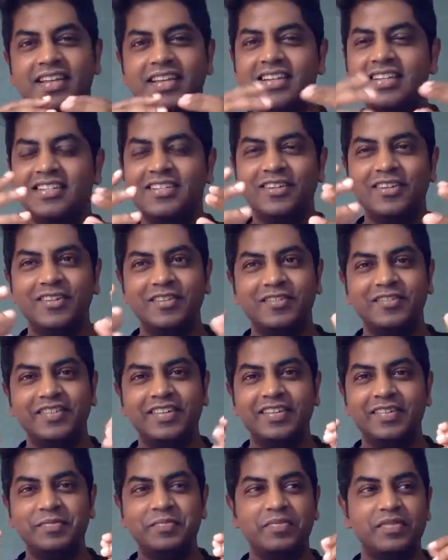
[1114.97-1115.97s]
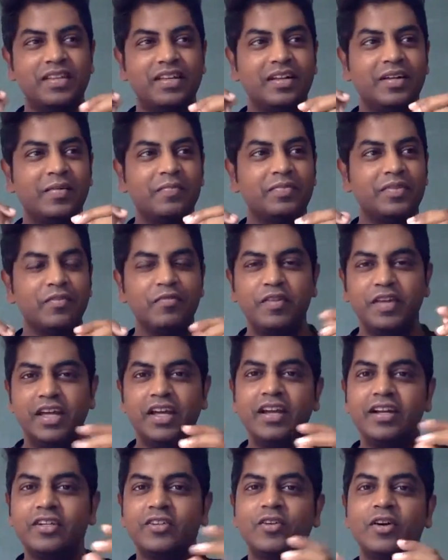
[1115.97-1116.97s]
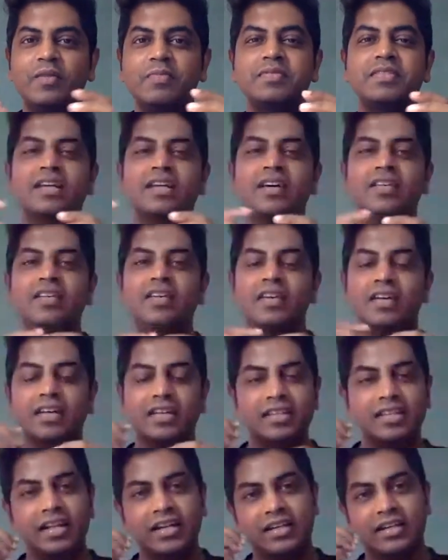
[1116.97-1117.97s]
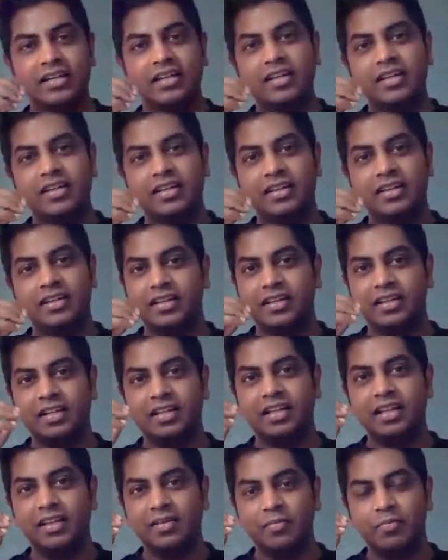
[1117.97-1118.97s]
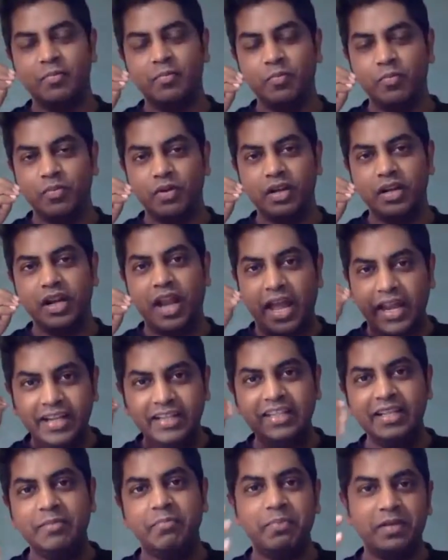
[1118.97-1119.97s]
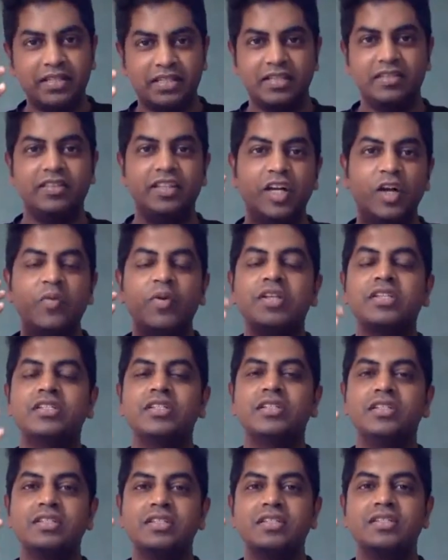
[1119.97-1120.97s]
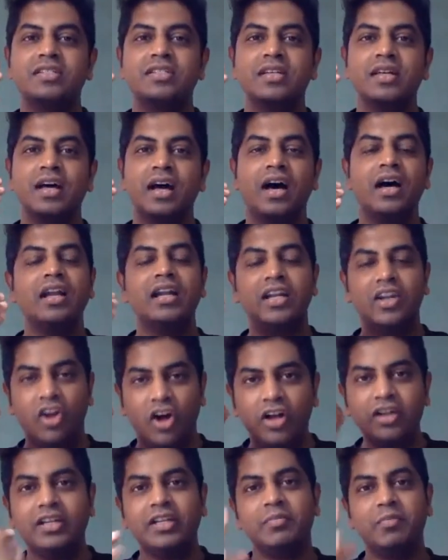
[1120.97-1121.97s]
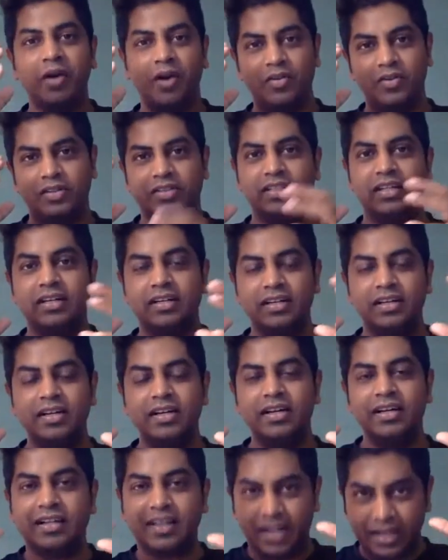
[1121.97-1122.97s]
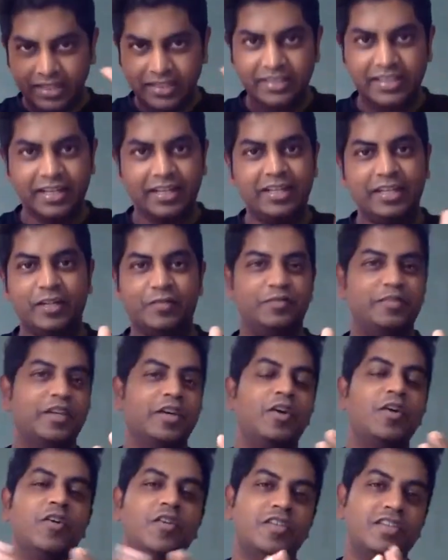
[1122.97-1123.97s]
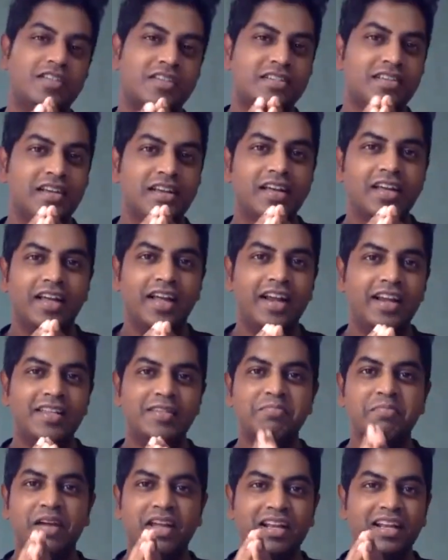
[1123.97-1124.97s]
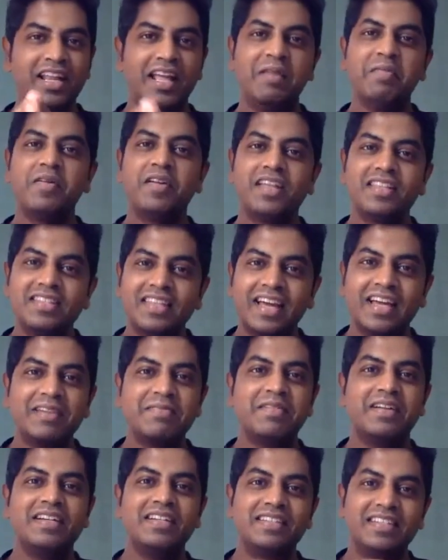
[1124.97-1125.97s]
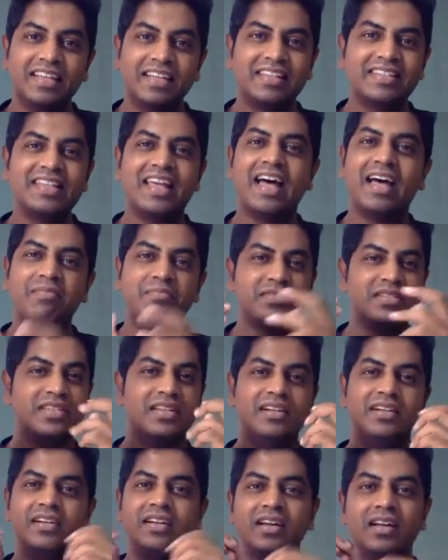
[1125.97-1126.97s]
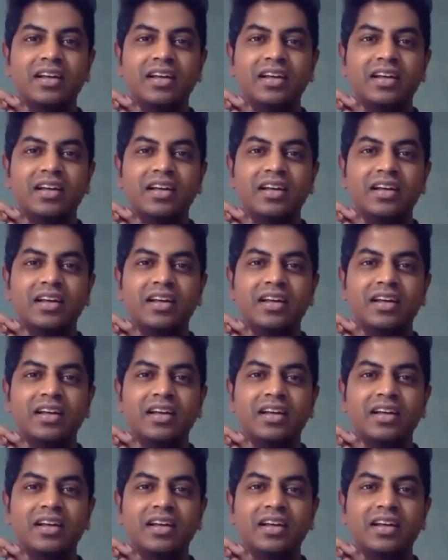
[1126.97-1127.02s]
sort of weird to observe that 90% of the questions are not about the content of the course. It is mainly about assignments, exams, and